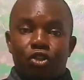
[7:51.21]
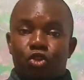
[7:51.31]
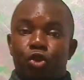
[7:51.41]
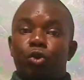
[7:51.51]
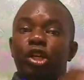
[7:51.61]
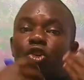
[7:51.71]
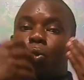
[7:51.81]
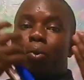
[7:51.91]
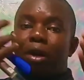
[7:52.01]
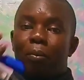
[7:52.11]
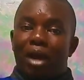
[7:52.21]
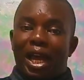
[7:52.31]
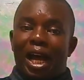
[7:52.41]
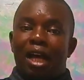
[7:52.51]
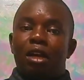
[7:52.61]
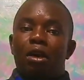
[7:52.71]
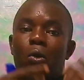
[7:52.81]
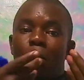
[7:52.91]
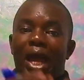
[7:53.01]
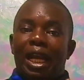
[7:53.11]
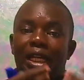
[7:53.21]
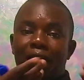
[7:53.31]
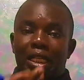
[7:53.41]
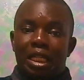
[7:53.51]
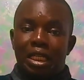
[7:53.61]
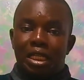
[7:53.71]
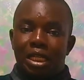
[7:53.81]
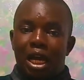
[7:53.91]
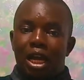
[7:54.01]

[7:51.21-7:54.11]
So you need to prepare well in these.